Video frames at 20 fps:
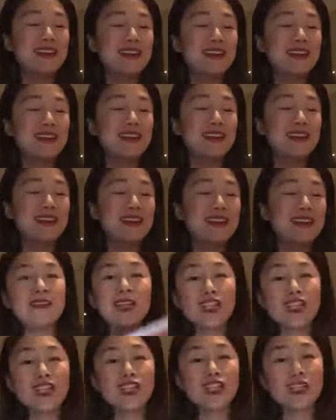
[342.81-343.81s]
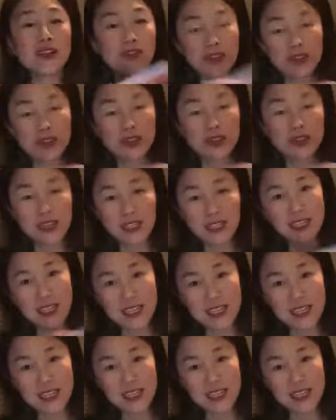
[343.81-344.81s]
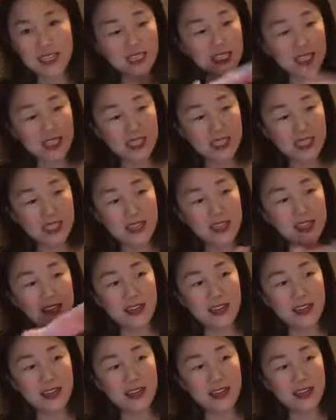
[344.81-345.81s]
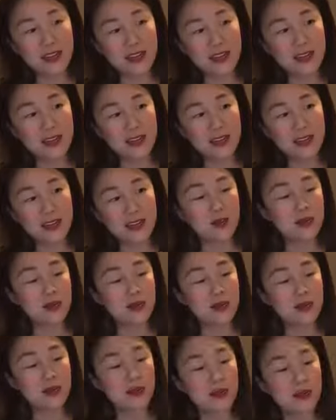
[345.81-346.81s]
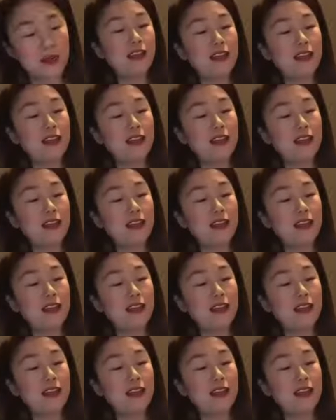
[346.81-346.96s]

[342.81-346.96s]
So let's shuffle this and see what comes out.